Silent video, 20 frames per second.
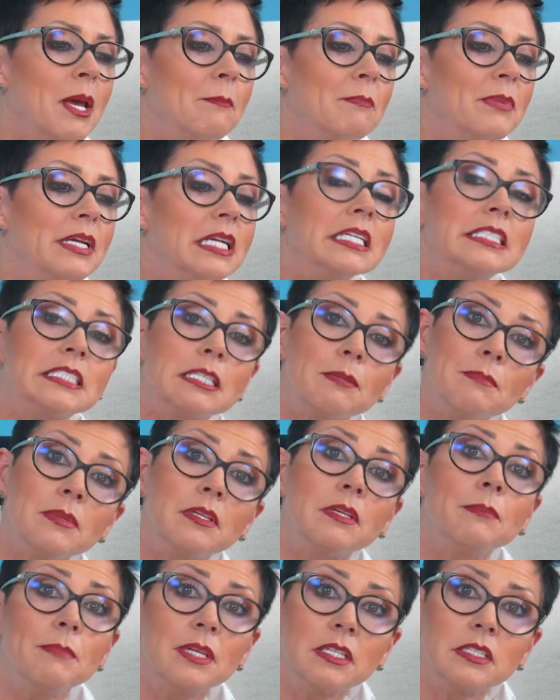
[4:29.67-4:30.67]
But it's
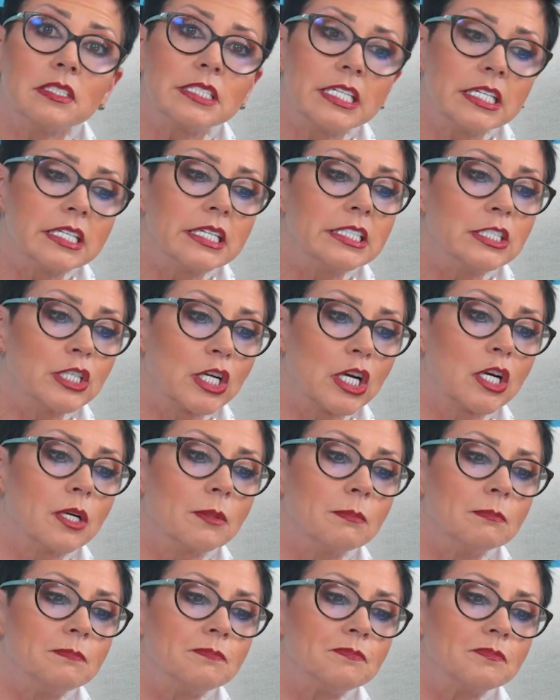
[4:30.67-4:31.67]
a military
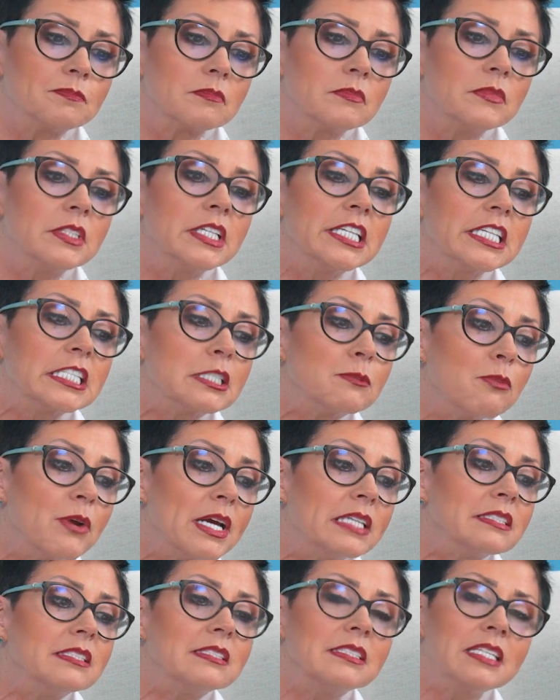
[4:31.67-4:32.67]
term that
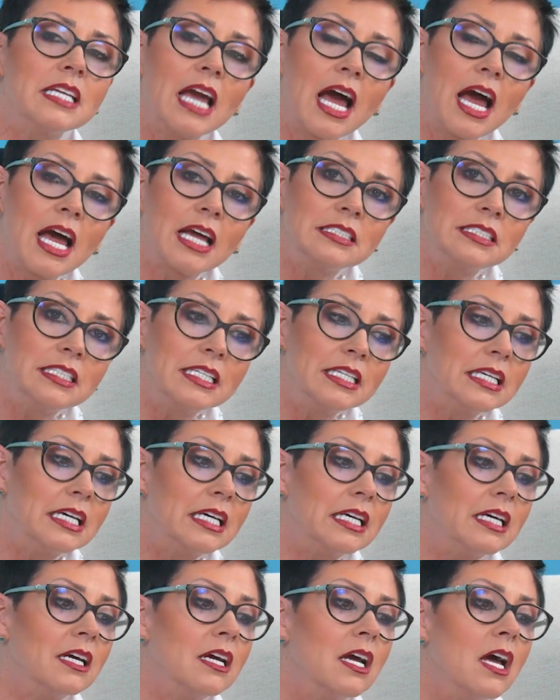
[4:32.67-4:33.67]
expresses the
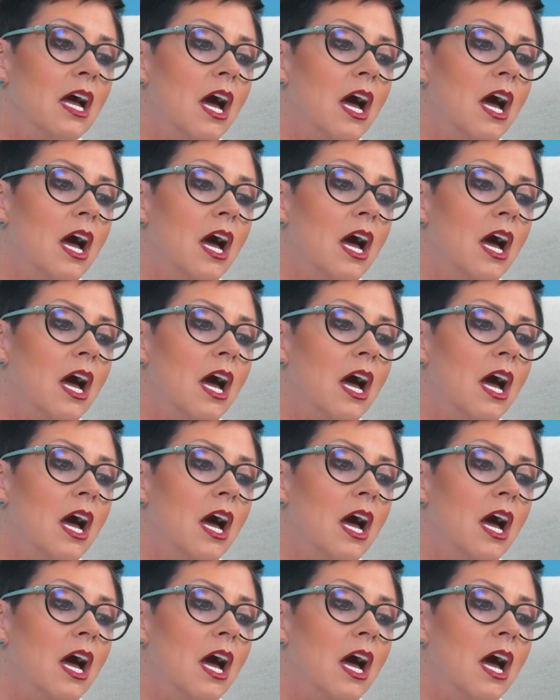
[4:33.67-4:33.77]
idea